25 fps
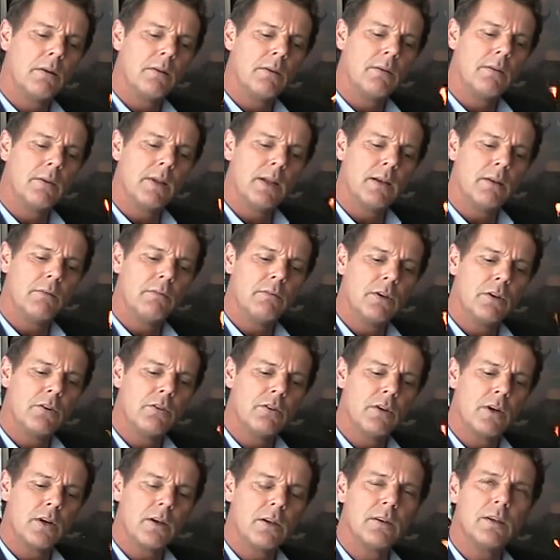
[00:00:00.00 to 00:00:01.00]
Then we
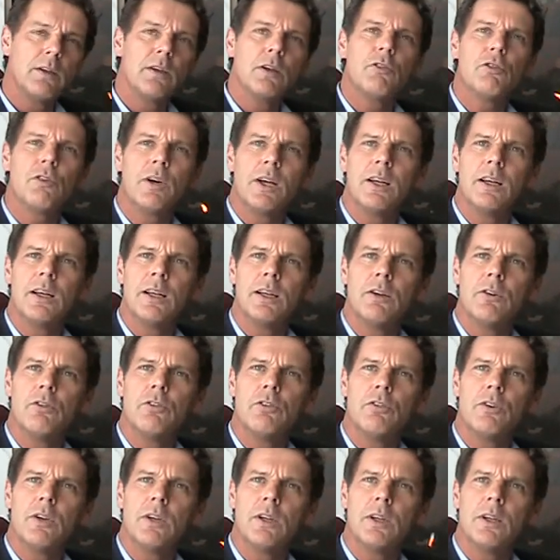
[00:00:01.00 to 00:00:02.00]
started in the training
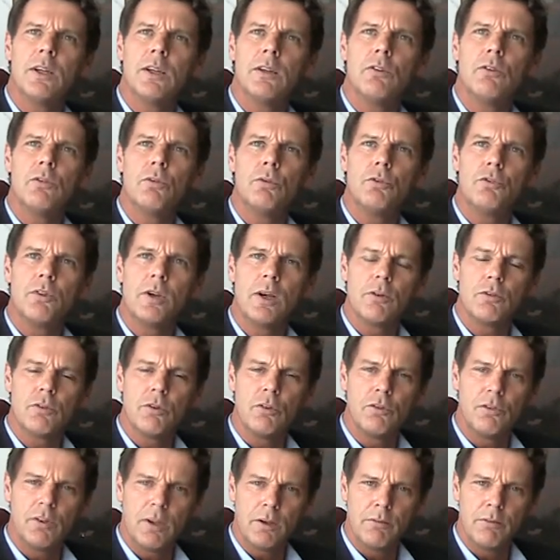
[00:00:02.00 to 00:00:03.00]
industry in
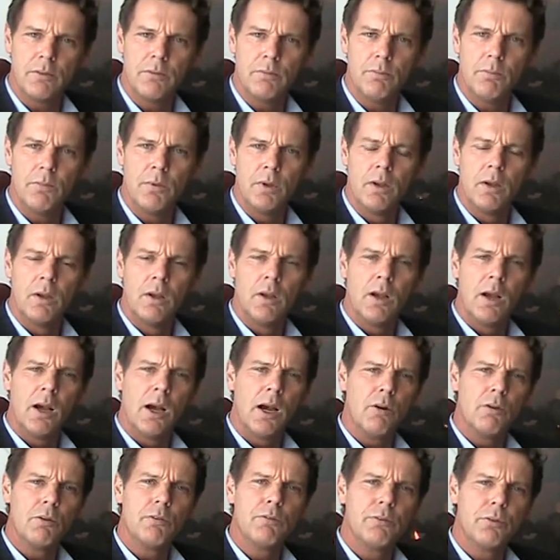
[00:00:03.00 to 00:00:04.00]
2007.
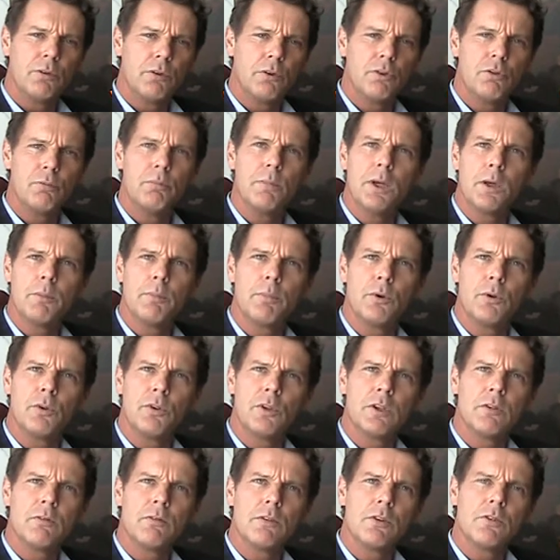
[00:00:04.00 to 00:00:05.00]
Our first big
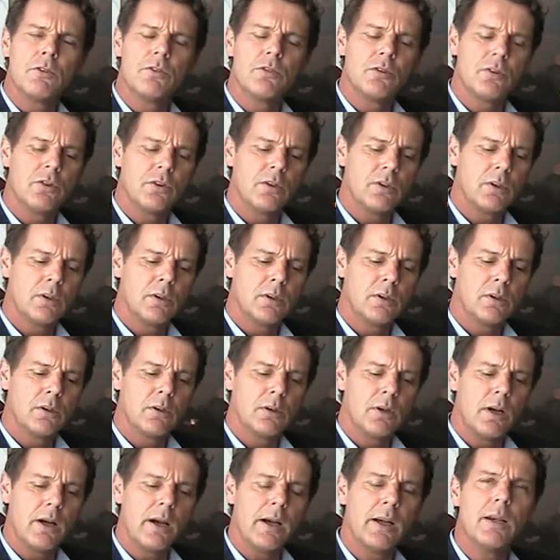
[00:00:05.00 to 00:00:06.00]
project was
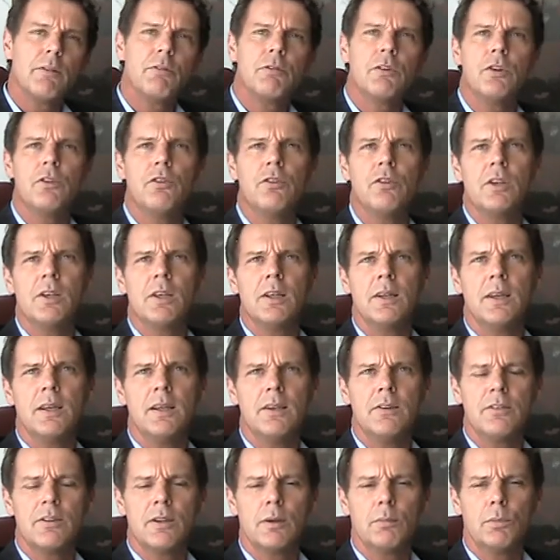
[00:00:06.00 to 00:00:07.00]
IFTC
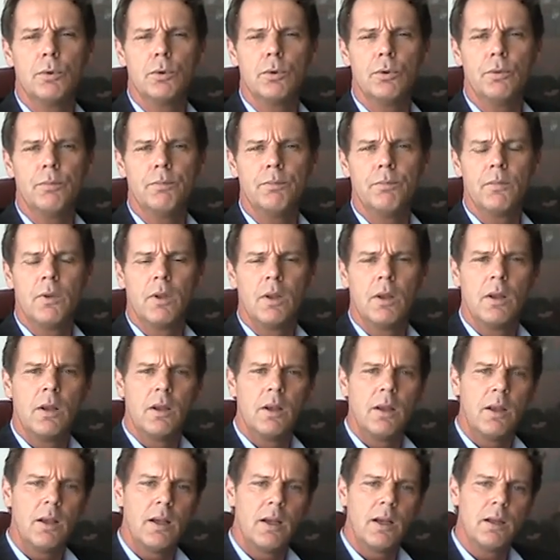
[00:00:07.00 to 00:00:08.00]
in Istanbul,
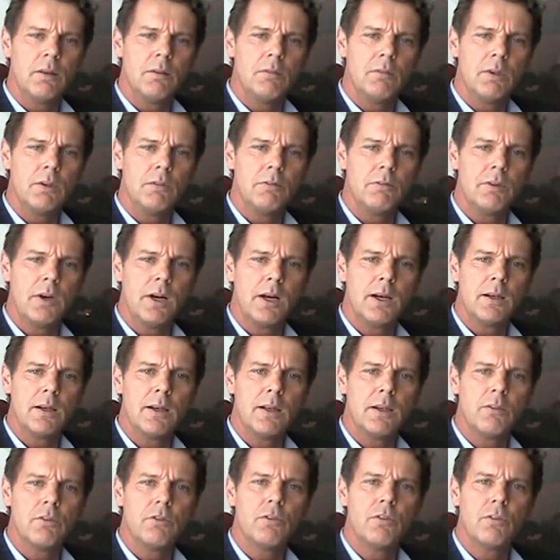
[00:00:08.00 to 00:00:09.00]
and we
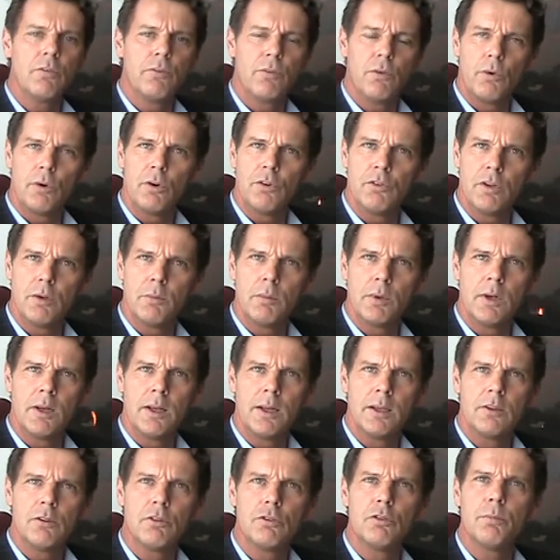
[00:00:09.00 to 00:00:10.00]
financed 4
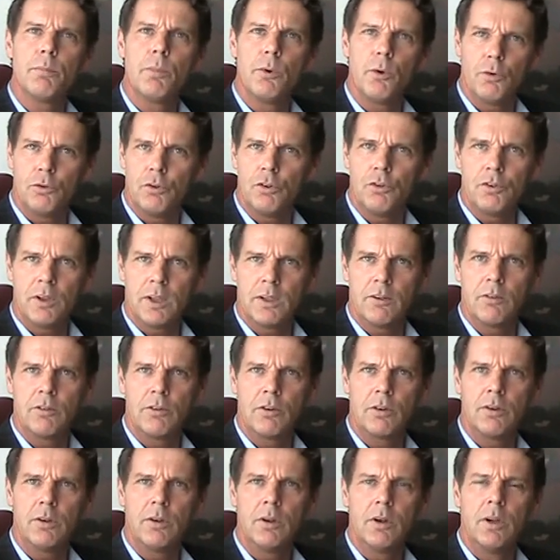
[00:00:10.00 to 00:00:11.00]
simulators plus a
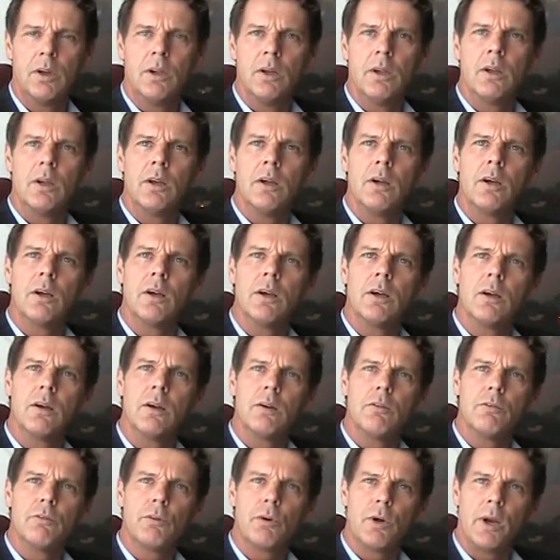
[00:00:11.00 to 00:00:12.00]
center
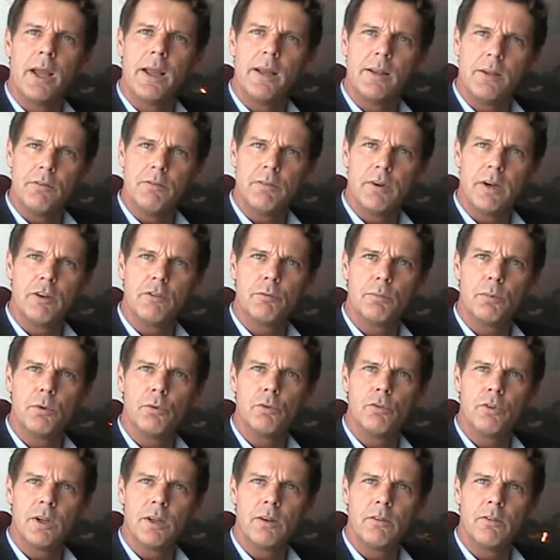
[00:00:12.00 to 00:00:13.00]
for 85%
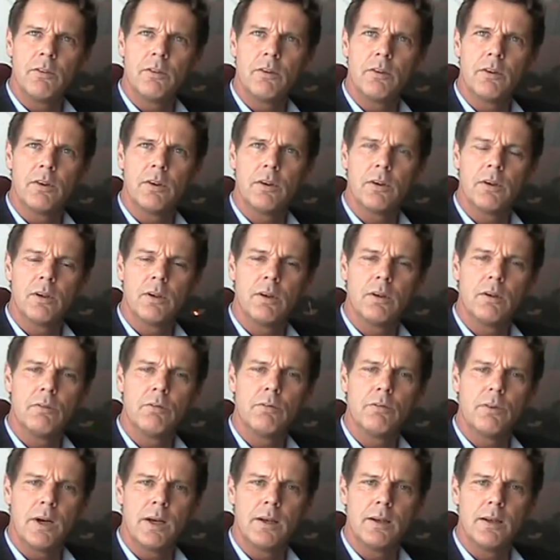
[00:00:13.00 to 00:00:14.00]

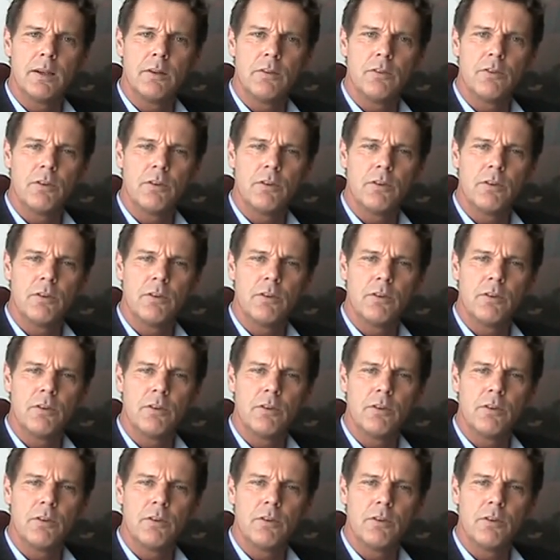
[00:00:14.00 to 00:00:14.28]
finance.